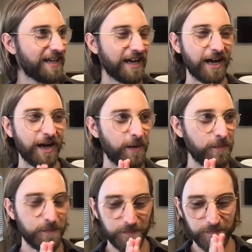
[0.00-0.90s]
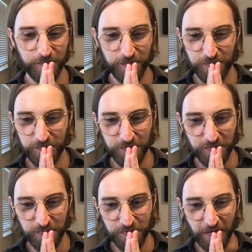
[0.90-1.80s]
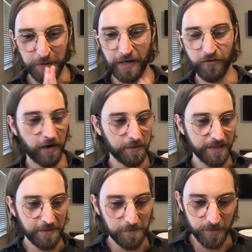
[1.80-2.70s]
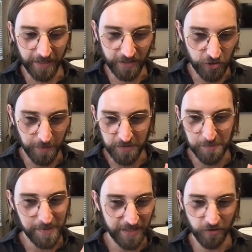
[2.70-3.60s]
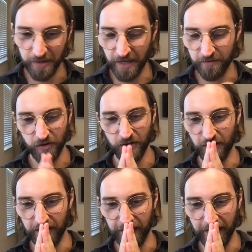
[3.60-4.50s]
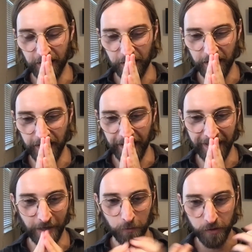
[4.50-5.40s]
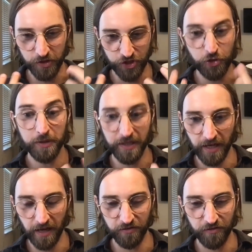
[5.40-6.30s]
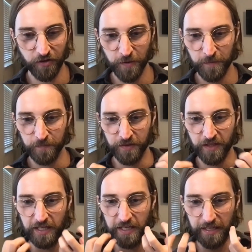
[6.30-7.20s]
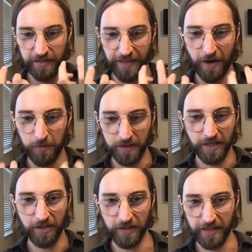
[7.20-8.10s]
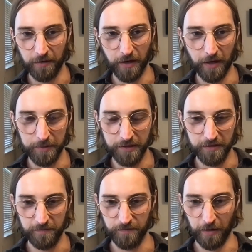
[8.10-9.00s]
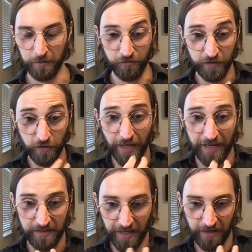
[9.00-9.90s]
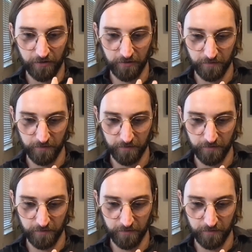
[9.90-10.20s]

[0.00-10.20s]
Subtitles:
Like whenever I would eat like too much meat or whatever, and I wouldn't chew it enough, that would literally, I would feel that